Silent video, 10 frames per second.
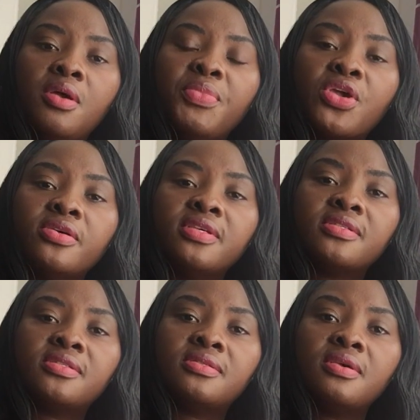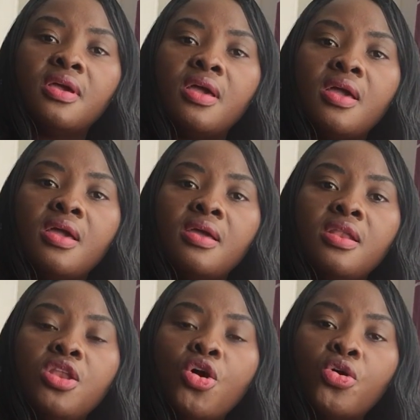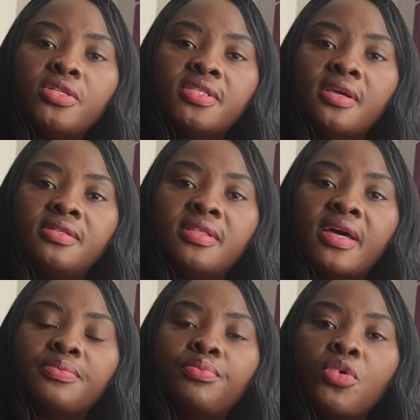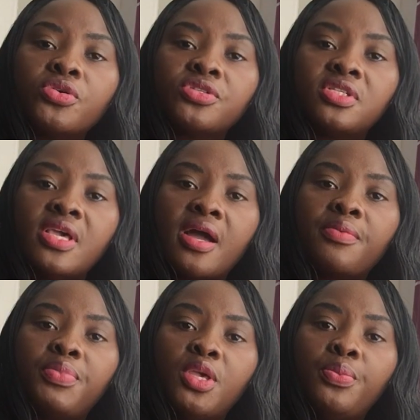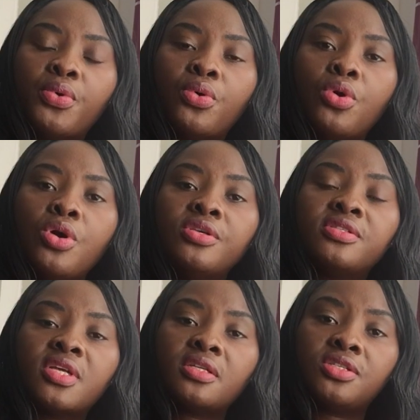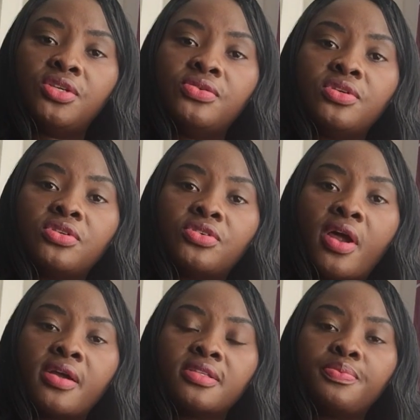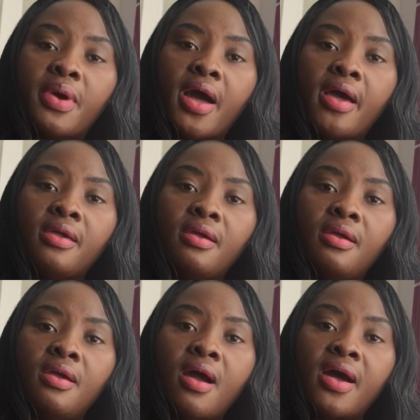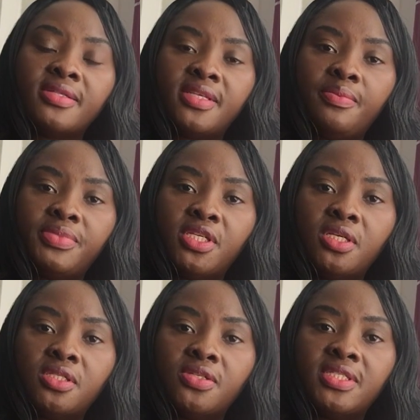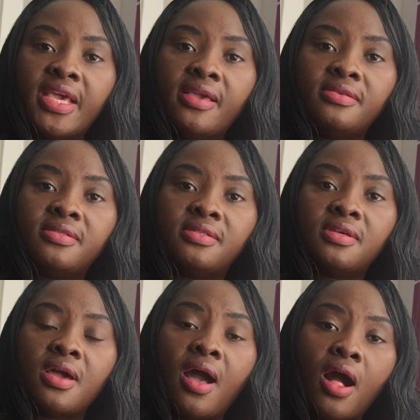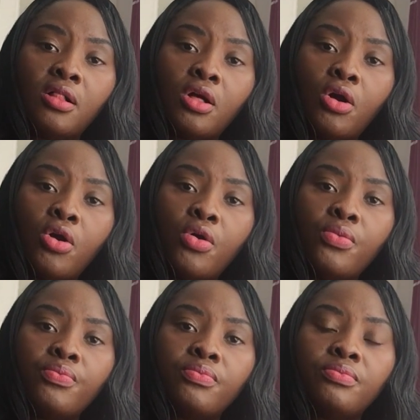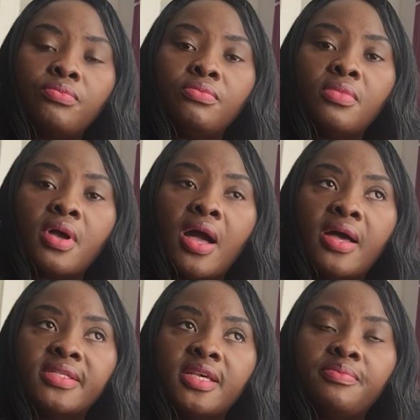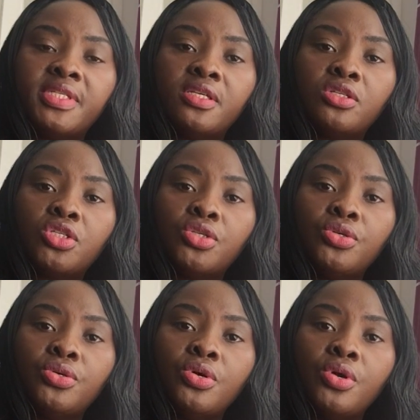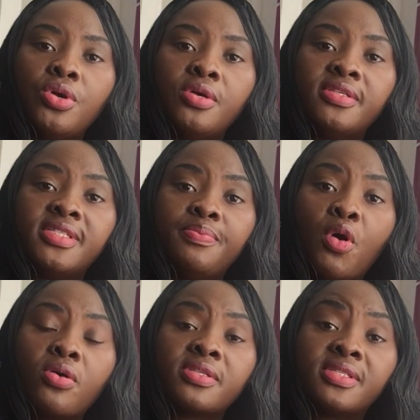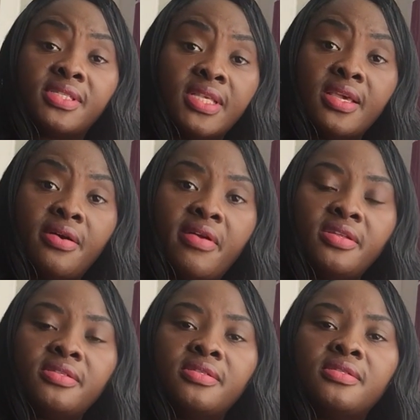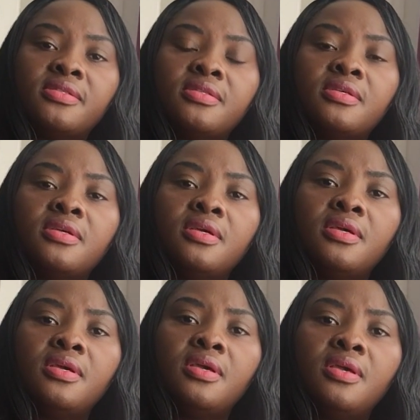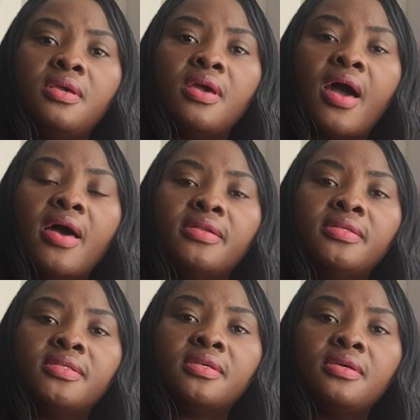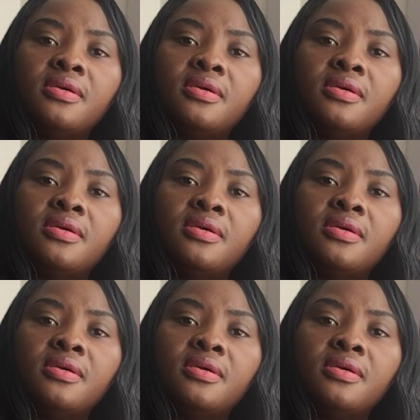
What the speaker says: Because it's noted that most young people start using drugs by attempting to taste alcohol, attempting to smoke cigarettes, and